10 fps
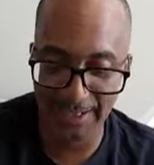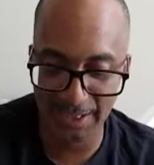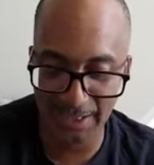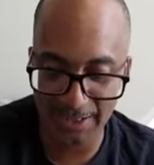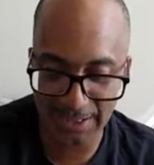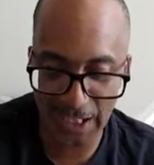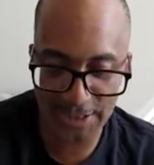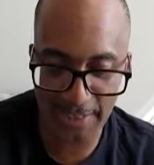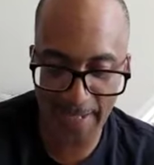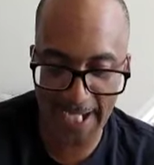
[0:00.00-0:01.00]
Uh,
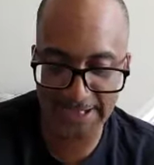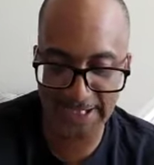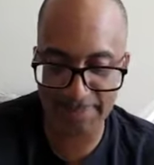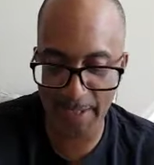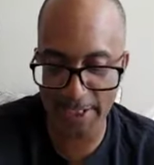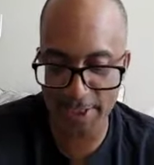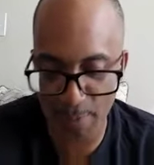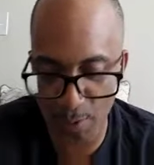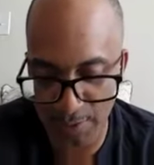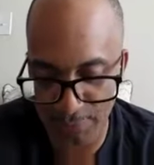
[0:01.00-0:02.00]
coach, let me ask this, man. You
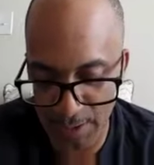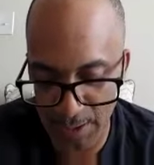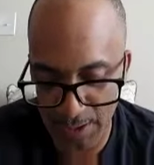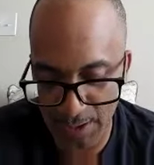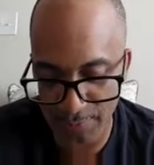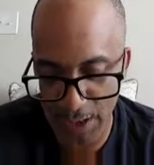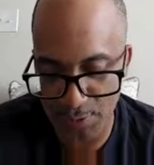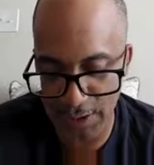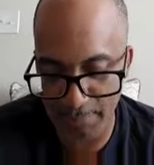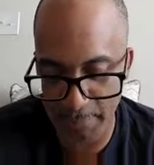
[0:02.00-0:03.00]
spoke of uh of
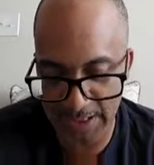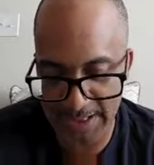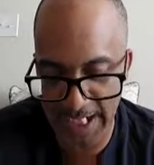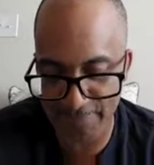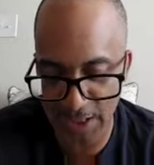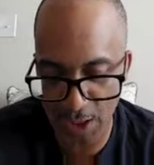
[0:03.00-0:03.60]
Coach uh, Billy Donovan.